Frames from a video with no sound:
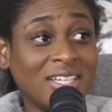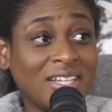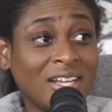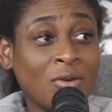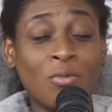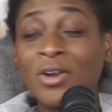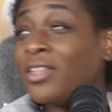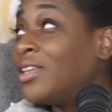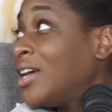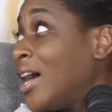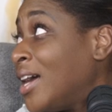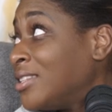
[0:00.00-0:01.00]
Like one of the
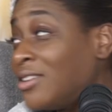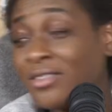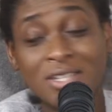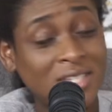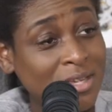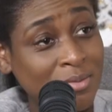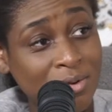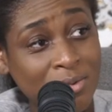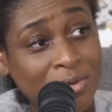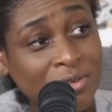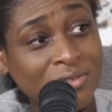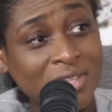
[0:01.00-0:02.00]
guys on the
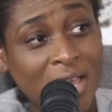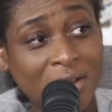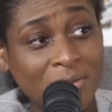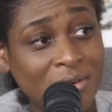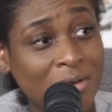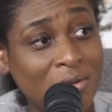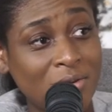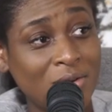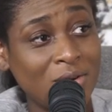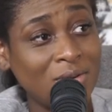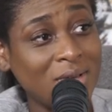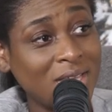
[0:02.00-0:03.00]
Timberwolves, I don't know
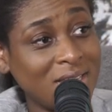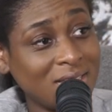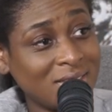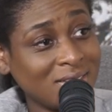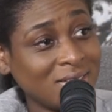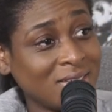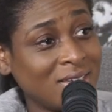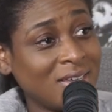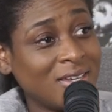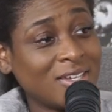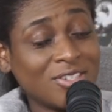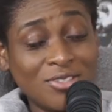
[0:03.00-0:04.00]
who he is
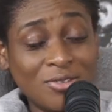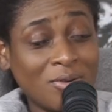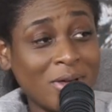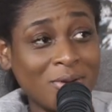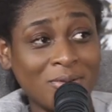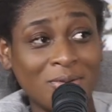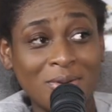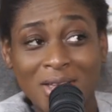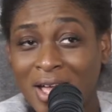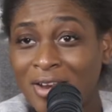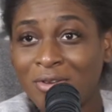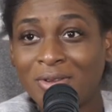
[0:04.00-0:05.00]
cuz you know, I don't know
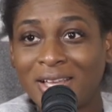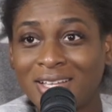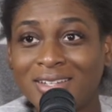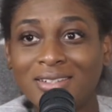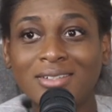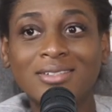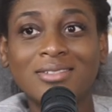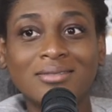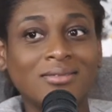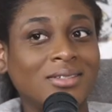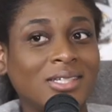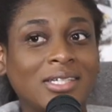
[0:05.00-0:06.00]
I know like
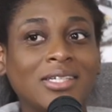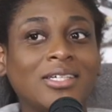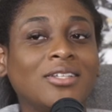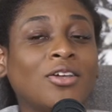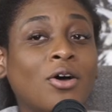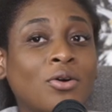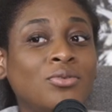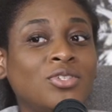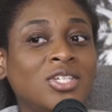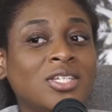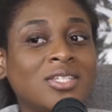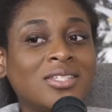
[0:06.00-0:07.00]
the
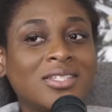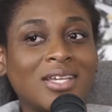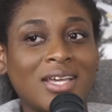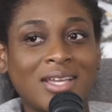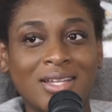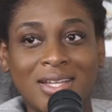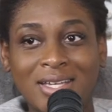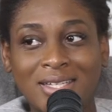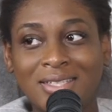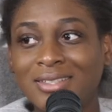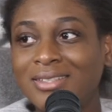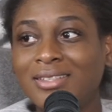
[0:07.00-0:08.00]
OGs and
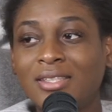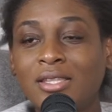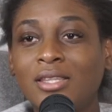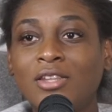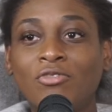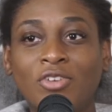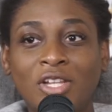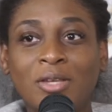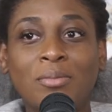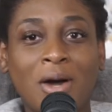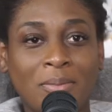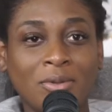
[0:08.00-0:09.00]
like the really
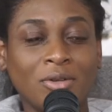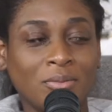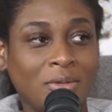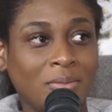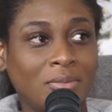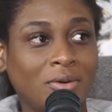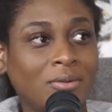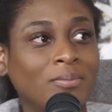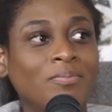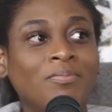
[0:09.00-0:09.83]
popular people.